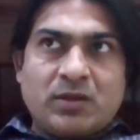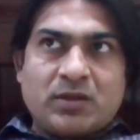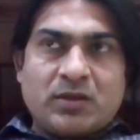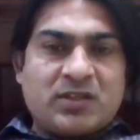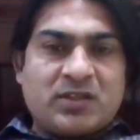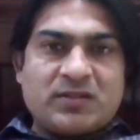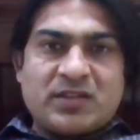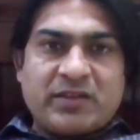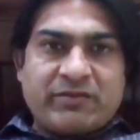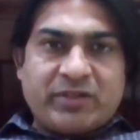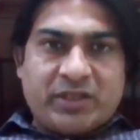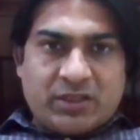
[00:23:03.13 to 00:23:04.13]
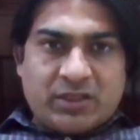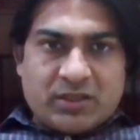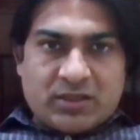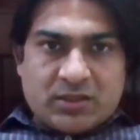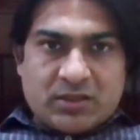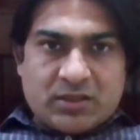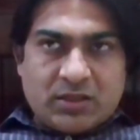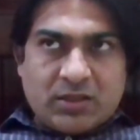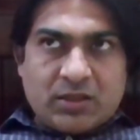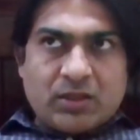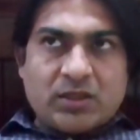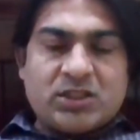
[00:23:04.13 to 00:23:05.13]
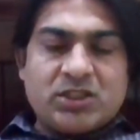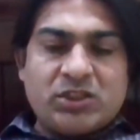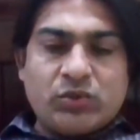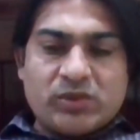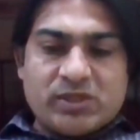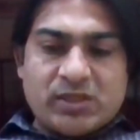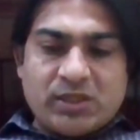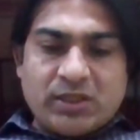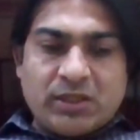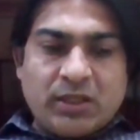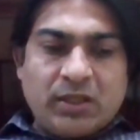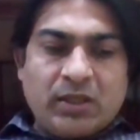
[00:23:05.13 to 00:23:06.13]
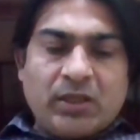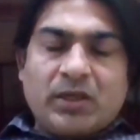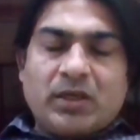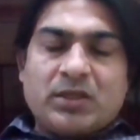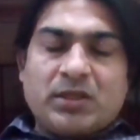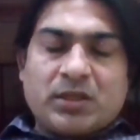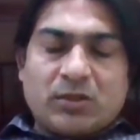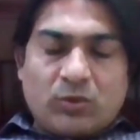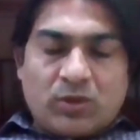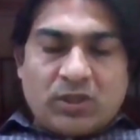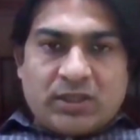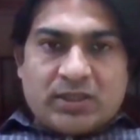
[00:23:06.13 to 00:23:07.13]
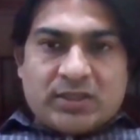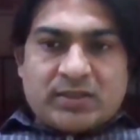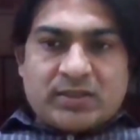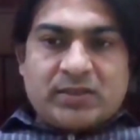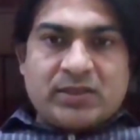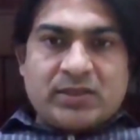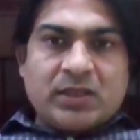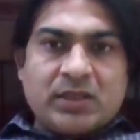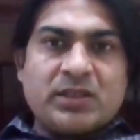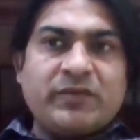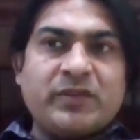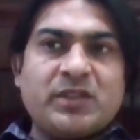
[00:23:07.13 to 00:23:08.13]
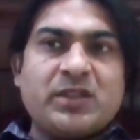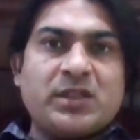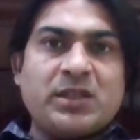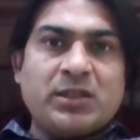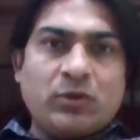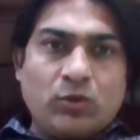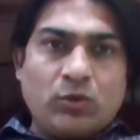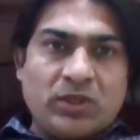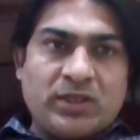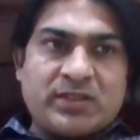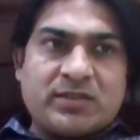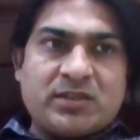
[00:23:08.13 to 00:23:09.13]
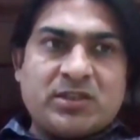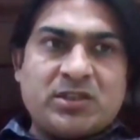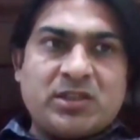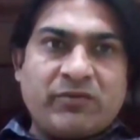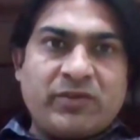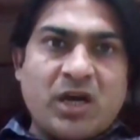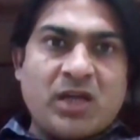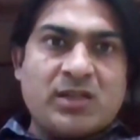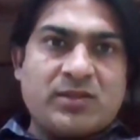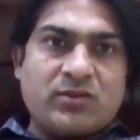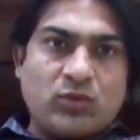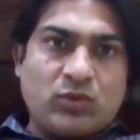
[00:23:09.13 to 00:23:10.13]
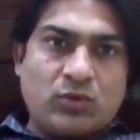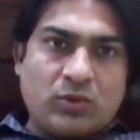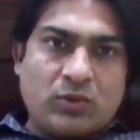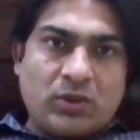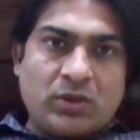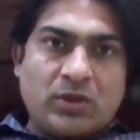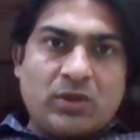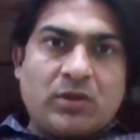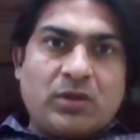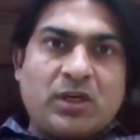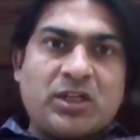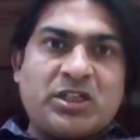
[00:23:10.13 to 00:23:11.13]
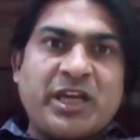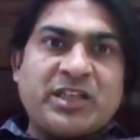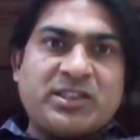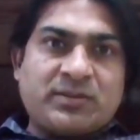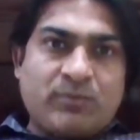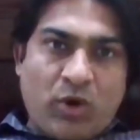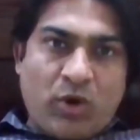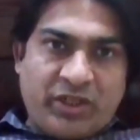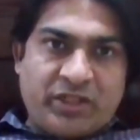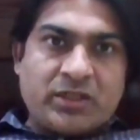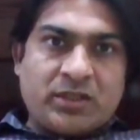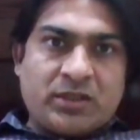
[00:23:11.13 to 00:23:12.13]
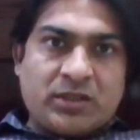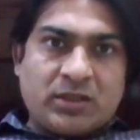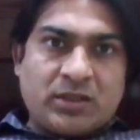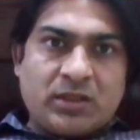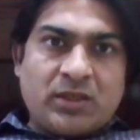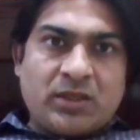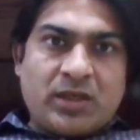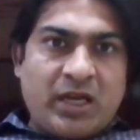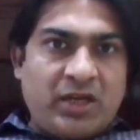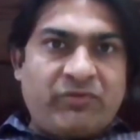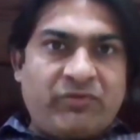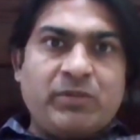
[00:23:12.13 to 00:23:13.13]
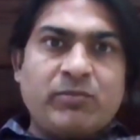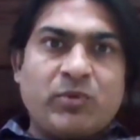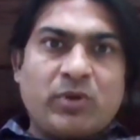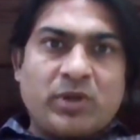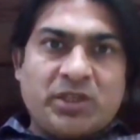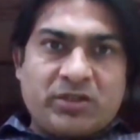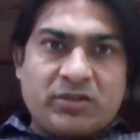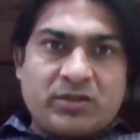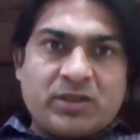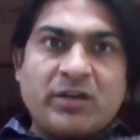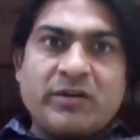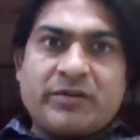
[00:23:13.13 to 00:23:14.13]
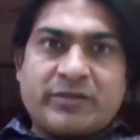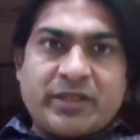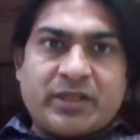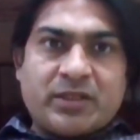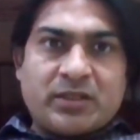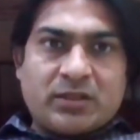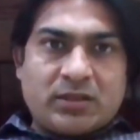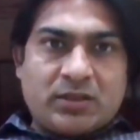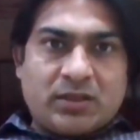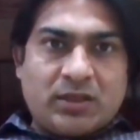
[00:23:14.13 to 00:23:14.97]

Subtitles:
6-7 years continuously under local anesthesia, definitely in local anesthesia we also attach monitor and we monitor the heart rate.